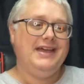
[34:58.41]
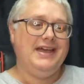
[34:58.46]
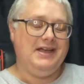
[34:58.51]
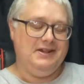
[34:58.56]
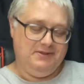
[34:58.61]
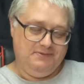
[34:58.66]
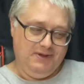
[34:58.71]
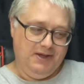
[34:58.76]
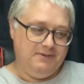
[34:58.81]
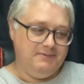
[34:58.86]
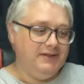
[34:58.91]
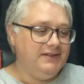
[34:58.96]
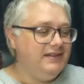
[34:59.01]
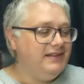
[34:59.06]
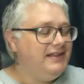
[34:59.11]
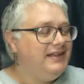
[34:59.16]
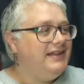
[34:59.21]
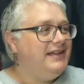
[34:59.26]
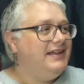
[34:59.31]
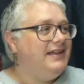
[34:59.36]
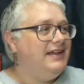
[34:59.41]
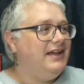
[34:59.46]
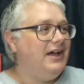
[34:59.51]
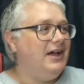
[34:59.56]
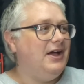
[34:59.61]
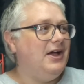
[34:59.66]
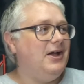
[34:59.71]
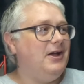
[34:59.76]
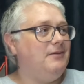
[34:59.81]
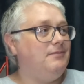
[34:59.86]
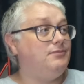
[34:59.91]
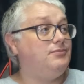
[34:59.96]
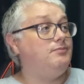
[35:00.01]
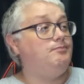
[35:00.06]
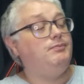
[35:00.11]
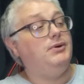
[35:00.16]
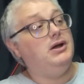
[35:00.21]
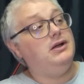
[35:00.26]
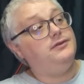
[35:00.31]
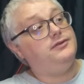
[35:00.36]
at the moment.
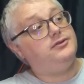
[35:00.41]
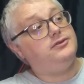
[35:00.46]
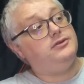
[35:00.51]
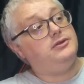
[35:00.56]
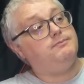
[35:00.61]
But the